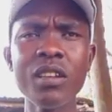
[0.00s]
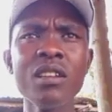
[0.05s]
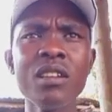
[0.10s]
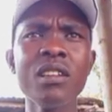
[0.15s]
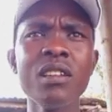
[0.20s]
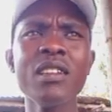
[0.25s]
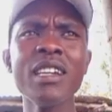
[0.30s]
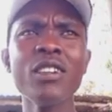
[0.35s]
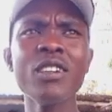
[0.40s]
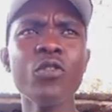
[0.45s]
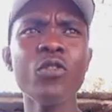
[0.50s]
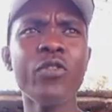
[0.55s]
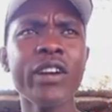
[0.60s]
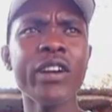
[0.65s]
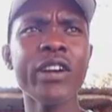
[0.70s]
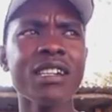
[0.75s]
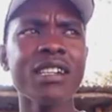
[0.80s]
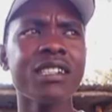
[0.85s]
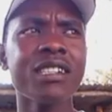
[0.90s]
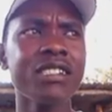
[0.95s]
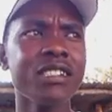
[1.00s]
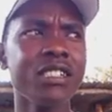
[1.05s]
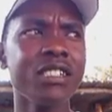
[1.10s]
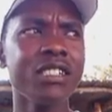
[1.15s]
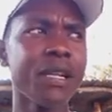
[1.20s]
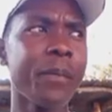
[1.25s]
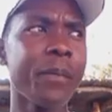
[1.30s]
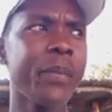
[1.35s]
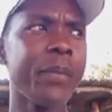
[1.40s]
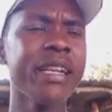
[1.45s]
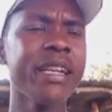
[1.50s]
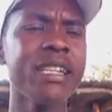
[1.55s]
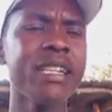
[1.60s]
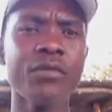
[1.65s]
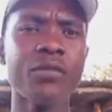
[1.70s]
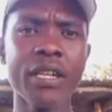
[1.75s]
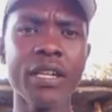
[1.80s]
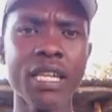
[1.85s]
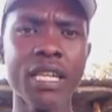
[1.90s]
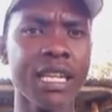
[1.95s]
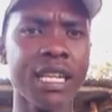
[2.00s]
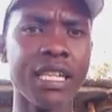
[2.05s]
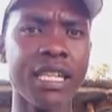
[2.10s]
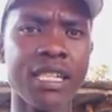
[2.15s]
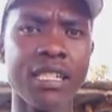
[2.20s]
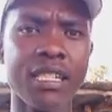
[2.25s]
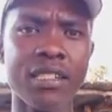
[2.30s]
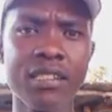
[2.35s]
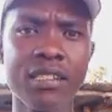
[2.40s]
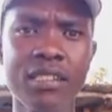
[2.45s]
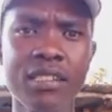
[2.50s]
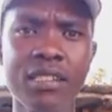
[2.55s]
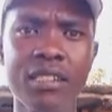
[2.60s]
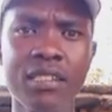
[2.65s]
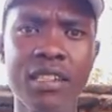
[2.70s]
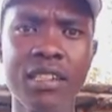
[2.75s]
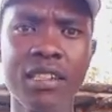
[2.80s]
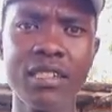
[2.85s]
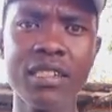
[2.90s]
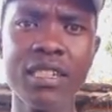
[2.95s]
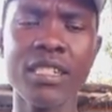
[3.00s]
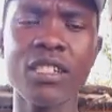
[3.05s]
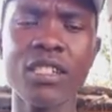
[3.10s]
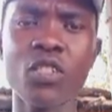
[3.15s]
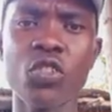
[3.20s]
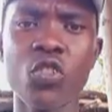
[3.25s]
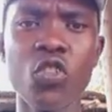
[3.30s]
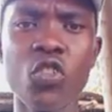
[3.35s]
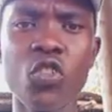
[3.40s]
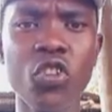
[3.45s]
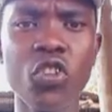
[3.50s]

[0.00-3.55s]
And you find that the pen is very clean. Yeah, there's no